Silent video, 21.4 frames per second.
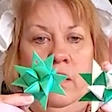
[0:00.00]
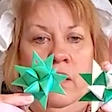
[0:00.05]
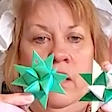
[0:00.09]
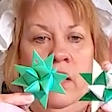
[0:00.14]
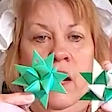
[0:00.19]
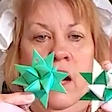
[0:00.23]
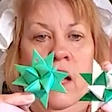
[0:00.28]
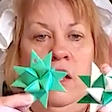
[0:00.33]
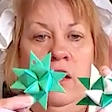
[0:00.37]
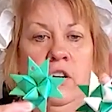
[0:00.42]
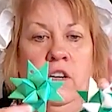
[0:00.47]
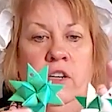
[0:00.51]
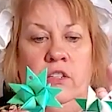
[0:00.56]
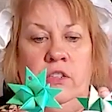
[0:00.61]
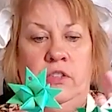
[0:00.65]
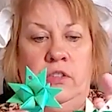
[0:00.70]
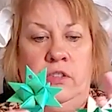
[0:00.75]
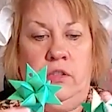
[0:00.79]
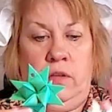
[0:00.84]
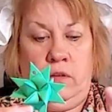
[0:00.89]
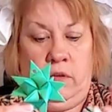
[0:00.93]
the
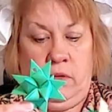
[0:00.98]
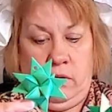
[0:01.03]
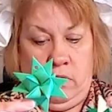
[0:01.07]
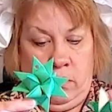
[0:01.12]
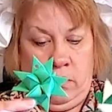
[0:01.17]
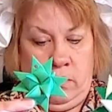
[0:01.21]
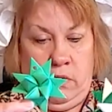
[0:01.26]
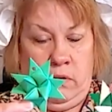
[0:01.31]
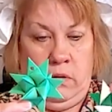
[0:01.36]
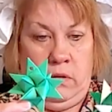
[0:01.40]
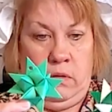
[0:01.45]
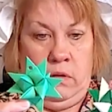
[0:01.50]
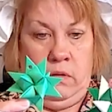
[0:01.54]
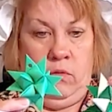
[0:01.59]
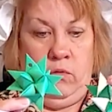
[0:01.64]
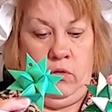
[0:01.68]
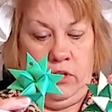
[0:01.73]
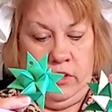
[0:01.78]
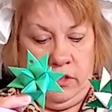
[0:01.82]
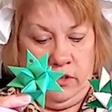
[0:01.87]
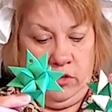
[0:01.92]
colors.
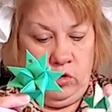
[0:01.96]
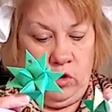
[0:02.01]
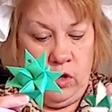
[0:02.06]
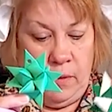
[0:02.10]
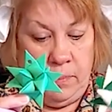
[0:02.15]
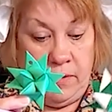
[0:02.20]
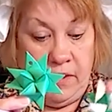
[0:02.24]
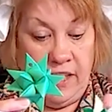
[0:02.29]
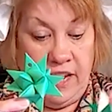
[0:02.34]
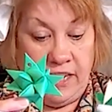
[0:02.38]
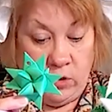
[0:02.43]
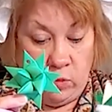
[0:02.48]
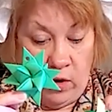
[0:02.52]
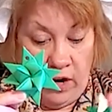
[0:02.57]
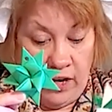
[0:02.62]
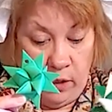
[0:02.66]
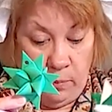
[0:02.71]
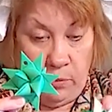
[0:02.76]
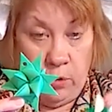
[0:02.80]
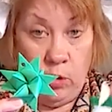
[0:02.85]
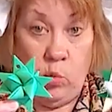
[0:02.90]
We're still dripping, that's
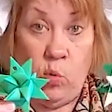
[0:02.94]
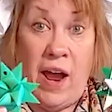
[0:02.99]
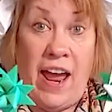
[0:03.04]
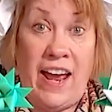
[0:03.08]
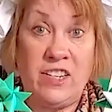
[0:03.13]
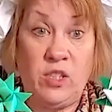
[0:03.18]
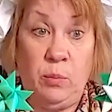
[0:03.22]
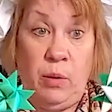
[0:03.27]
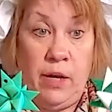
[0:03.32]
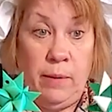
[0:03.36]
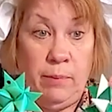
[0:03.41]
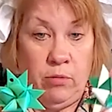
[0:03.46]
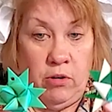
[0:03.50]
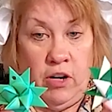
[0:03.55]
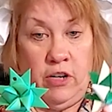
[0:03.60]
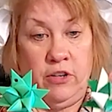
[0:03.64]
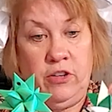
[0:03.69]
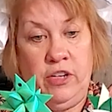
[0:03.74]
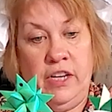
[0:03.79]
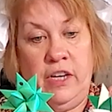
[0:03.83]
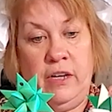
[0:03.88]
why you put wax paper
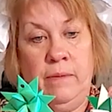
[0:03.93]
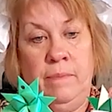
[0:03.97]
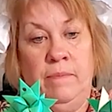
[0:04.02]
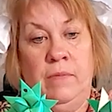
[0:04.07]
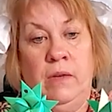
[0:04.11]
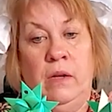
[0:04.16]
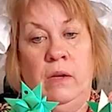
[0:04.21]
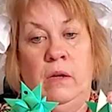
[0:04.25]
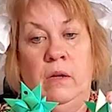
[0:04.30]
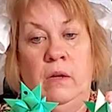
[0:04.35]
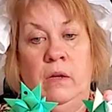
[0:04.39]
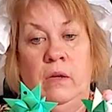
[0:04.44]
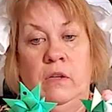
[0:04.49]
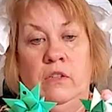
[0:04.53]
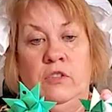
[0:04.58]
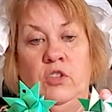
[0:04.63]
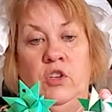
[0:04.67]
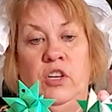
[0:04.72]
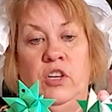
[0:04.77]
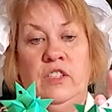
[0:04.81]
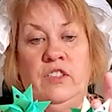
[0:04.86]
under you.
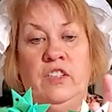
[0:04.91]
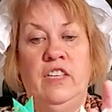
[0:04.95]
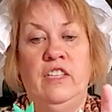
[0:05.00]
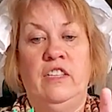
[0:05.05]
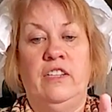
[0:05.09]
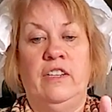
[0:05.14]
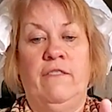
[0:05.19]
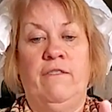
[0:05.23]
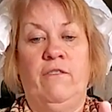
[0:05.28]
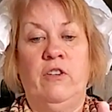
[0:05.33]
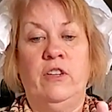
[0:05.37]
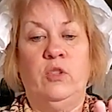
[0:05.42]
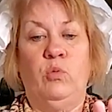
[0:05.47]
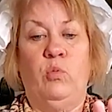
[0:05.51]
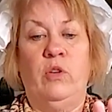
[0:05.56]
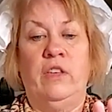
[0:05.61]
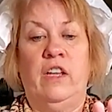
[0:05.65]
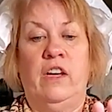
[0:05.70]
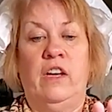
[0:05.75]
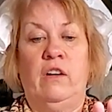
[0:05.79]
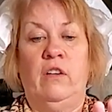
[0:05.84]
So you can see the difference
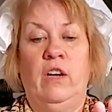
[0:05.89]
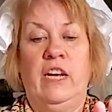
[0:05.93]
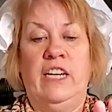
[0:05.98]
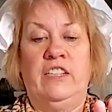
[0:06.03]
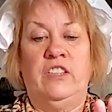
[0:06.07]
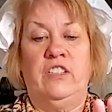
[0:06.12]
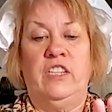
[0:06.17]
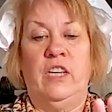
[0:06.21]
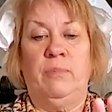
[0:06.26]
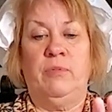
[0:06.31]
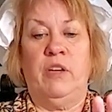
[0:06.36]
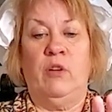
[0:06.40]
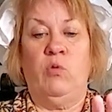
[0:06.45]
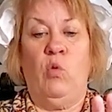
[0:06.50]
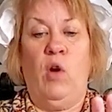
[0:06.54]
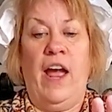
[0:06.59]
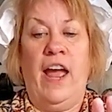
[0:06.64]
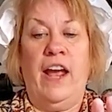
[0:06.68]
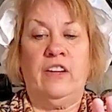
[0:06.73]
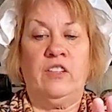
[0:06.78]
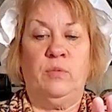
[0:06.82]
when it's dipped in
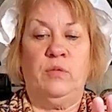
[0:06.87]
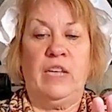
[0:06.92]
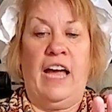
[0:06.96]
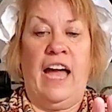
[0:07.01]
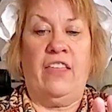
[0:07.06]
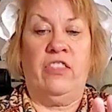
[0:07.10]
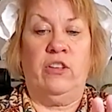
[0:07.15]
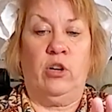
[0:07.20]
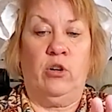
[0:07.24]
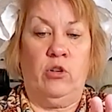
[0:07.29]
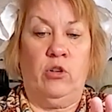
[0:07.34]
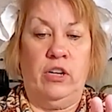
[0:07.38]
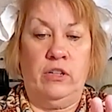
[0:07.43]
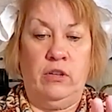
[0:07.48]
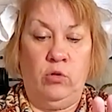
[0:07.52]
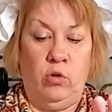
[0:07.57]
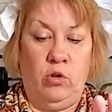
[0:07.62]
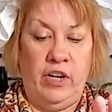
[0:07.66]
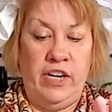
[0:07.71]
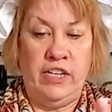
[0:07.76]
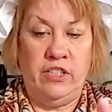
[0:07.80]
wax, how the
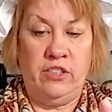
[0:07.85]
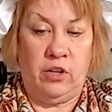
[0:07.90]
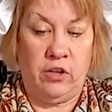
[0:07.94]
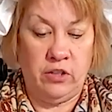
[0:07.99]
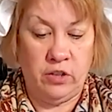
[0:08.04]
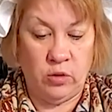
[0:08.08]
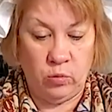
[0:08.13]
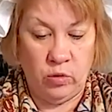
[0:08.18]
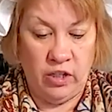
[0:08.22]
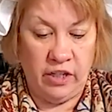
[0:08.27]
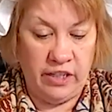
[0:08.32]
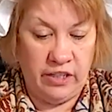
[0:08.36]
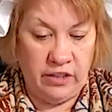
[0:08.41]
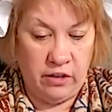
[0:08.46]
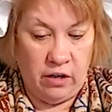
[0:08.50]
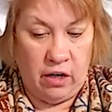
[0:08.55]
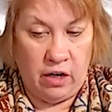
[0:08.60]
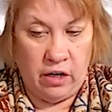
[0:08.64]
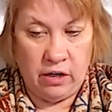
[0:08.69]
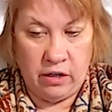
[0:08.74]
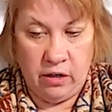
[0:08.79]
green turns really
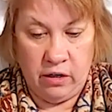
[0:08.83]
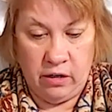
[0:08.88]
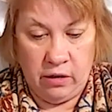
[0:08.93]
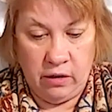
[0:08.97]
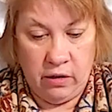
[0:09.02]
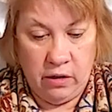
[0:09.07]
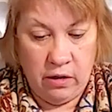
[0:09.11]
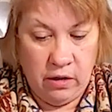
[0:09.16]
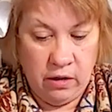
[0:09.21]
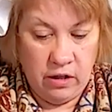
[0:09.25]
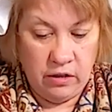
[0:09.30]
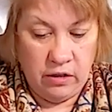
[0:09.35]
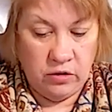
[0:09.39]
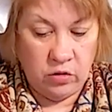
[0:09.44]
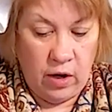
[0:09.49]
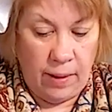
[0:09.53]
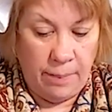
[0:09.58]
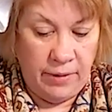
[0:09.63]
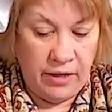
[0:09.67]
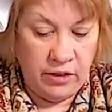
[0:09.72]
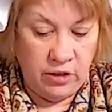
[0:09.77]
dark.
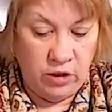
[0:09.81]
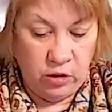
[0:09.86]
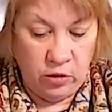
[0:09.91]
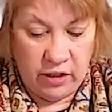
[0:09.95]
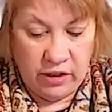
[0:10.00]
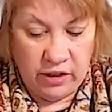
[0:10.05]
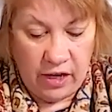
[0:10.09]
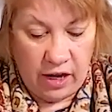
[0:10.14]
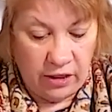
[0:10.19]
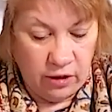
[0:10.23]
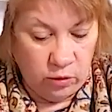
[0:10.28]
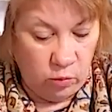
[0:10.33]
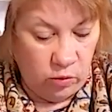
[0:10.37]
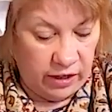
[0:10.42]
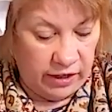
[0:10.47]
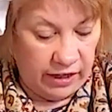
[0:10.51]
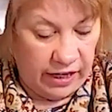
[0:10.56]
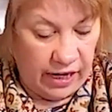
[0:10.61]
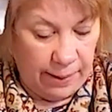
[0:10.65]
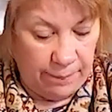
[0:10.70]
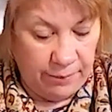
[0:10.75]
So I'm going to do another
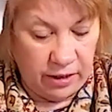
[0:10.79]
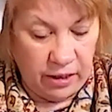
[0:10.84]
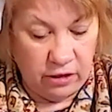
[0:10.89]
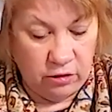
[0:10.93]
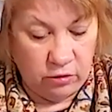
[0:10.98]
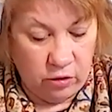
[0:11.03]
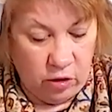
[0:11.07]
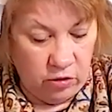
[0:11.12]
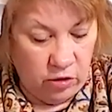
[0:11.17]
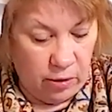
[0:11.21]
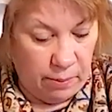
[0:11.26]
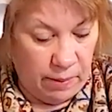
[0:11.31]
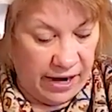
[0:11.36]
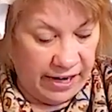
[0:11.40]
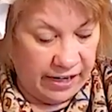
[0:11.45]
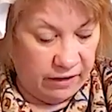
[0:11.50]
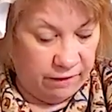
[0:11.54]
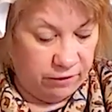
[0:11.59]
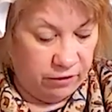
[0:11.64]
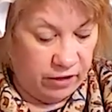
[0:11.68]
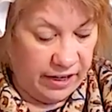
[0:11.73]
one and I'm going to throw the
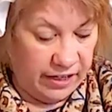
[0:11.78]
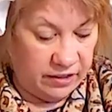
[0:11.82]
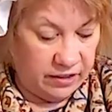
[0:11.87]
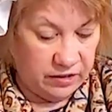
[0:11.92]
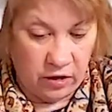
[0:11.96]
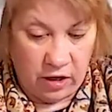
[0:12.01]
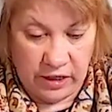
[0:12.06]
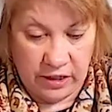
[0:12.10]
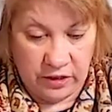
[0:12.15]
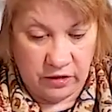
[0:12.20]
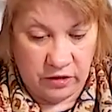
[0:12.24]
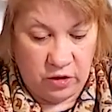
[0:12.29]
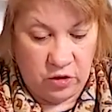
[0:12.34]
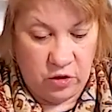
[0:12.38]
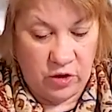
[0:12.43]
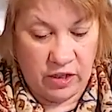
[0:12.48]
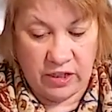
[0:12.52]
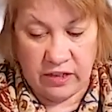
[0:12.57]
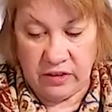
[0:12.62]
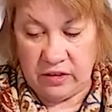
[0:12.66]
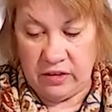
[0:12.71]
mica flakes on it so
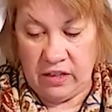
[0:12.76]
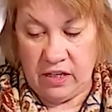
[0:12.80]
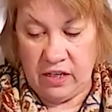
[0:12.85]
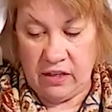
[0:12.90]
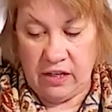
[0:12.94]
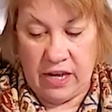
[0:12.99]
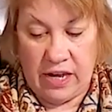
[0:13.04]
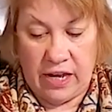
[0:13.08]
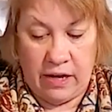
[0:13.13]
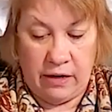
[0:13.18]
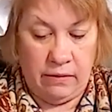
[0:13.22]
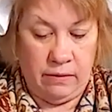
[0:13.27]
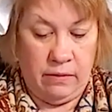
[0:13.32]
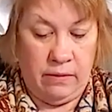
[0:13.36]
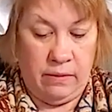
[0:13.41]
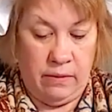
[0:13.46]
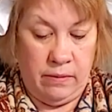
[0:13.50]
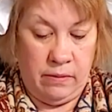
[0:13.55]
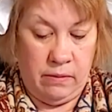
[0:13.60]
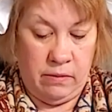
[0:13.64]
you can see that.